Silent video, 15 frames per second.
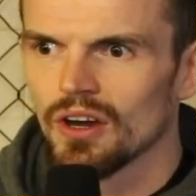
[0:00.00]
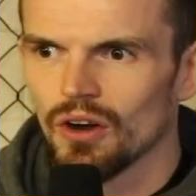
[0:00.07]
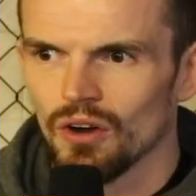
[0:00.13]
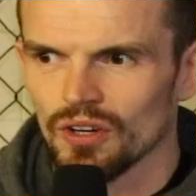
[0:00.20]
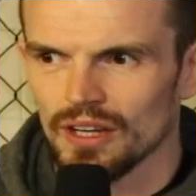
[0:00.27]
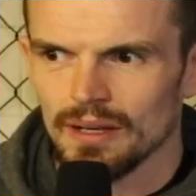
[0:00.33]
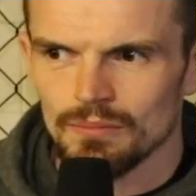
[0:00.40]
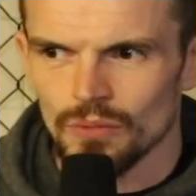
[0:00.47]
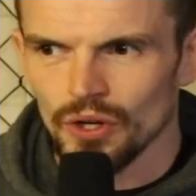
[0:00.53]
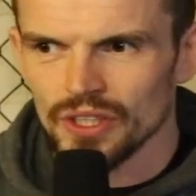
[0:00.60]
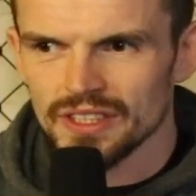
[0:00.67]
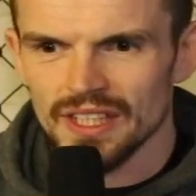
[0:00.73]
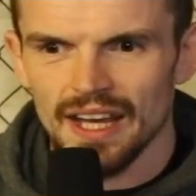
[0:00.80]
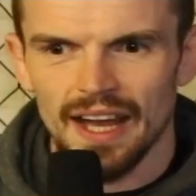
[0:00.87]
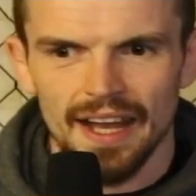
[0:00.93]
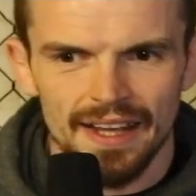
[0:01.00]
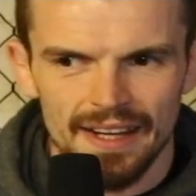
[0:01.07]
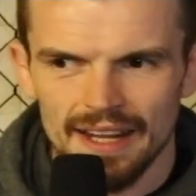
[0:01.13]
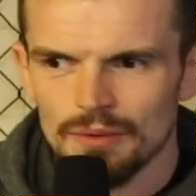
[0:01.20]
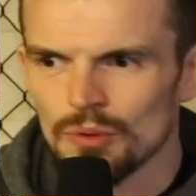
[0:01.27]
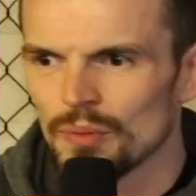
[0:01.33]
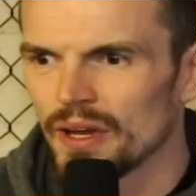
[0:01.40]
on like Muay Thai
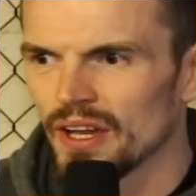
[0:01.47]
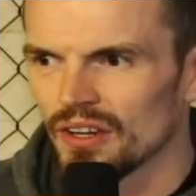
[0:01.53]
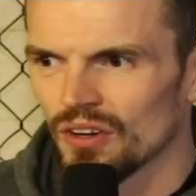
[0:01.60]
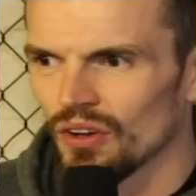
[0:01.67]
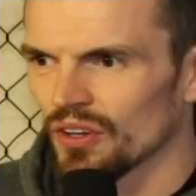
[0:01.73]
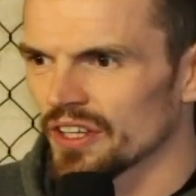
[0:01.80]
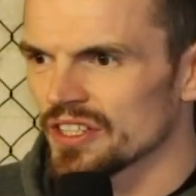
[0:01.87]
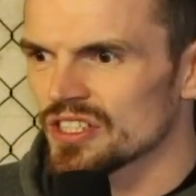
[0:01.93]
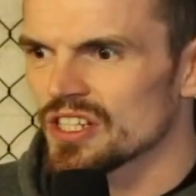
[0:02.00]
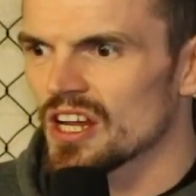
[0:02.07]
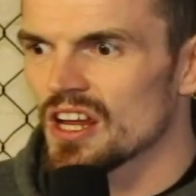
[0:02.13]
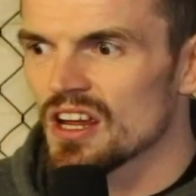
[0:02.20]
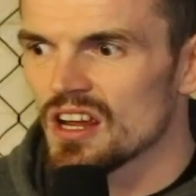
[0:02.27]
and MMA and all this.